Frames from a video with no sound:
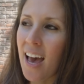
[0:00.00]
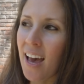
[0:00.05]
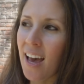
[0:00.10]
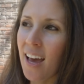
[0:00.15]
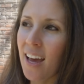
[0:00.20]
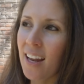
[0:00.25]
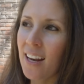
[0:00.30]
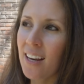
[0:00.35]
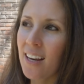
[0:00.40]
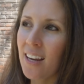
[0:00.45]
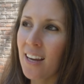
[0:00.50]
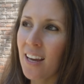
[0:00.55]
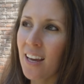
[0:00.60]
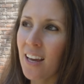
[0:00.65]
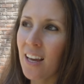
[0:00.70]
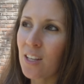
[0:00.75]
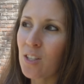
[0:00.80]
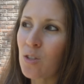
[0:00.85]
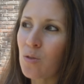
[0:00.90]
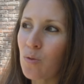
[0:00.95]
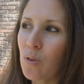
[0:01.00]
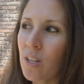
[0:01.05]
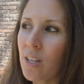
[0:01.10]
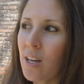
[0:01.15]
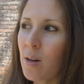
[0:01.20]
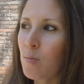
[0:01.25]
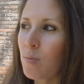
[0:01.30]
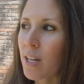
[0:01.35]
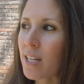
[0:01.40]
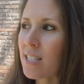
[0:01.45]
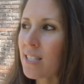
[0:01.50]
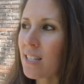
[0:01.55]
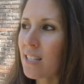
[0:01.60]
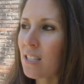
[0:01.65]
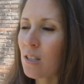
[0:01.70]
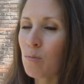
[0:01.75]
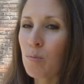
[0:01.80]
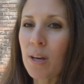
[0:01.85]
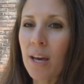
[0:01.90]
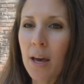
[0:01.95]
And it's really a
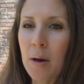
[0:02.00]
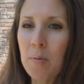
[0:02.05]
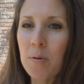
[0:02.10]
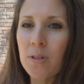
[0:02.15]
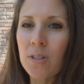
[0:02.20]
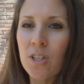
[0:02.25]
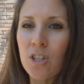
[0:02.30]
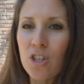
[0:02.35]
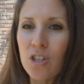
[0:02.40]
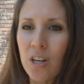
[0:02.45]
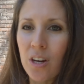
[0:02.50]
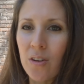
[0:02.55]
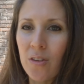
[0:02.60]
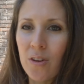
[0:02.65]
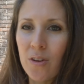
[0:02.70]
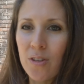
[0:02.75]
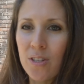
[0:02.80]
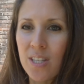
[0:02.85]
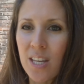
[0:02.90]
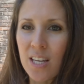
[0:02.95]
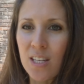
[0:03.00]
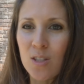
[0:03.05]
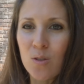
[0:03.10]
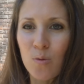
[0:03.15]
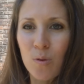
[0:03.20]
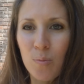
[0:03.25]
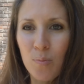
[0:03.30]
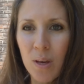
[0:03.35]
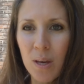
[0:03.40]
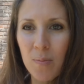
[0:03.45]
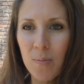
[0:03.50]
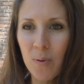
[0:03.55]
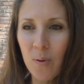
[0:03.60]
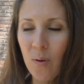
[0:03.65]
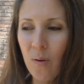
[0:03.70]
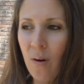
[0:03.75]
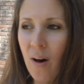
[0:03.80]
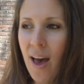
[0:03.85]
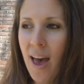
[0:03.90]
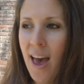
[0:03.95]
blessing to be able to share those things with
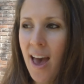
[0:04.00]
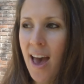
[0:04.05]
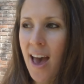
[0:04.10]
people.